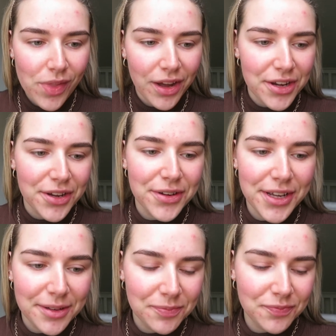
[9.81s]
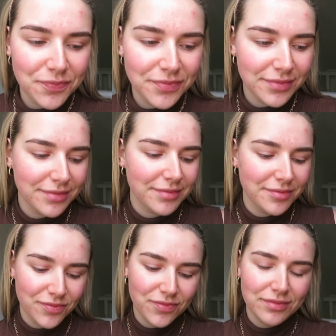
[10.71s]
I know, yeah.
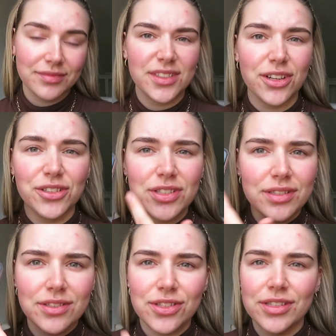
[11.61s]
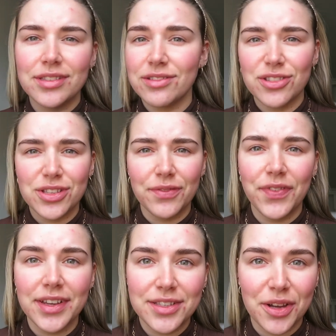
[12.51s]
So just on
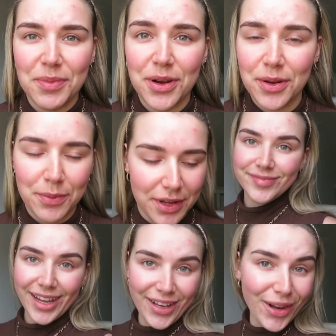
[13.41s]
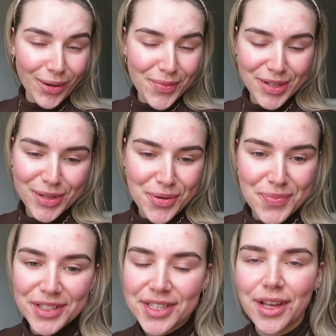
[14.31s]
FaceTime here with that little money joking,
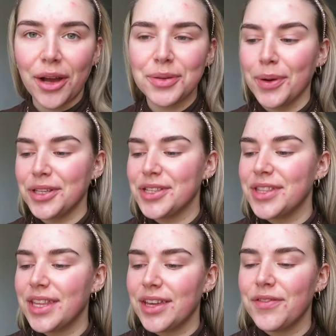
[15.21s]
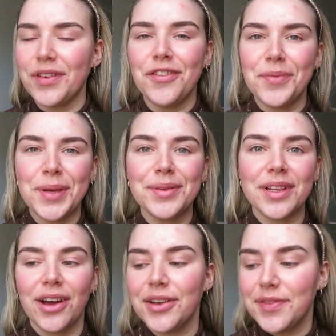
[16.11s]
which is that I was watching the Vieve Muse
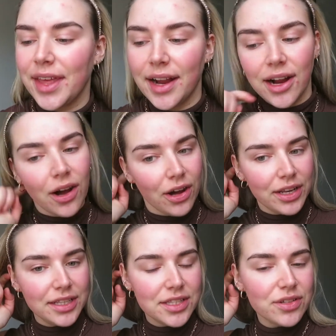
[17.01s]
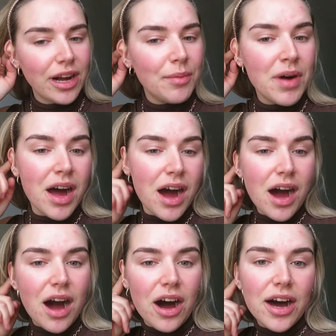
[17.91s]
live there on Instagram.
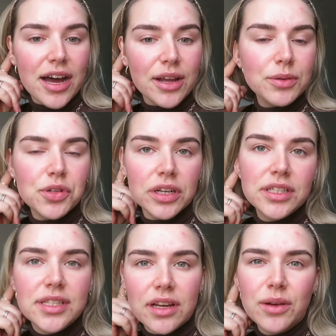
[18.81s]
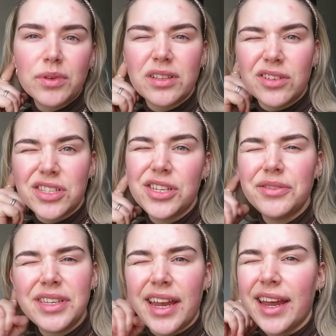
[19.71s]
I was trying to decide what look to
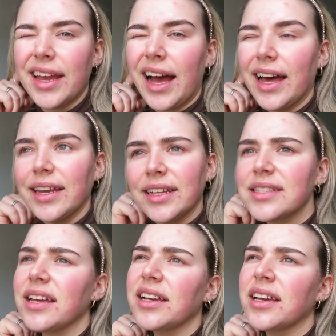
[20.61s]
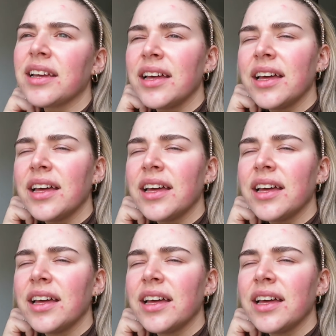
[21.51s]
do today, and it's like